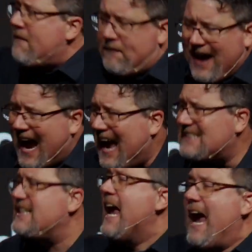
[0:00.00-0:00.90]

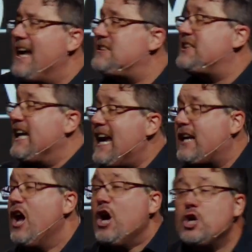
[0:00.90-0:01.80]
fast, and seek,
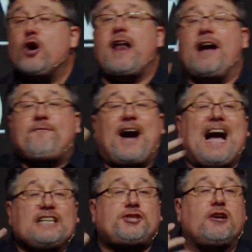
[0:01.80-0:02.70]
you're going to
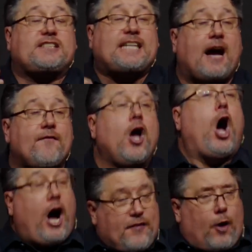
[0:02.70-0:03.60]
find
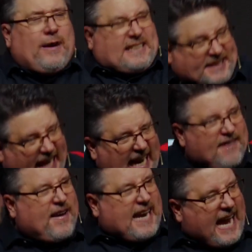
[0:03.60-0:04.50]
yourself on the
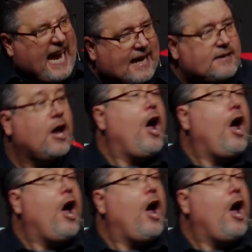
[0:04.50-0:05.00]
receiving end